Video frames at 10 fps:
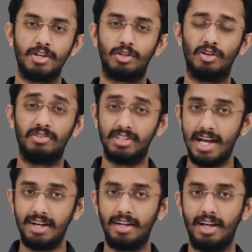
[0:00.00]
So for
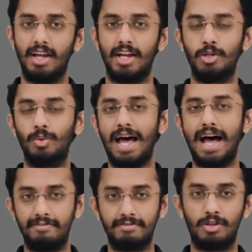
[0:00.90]
that, you will
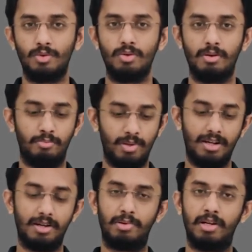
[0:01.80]
have to
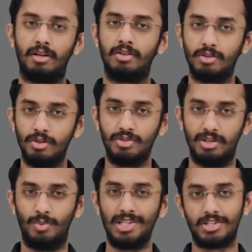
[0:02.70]
build a particular
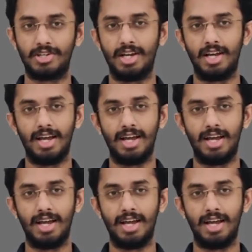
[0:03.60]
solution which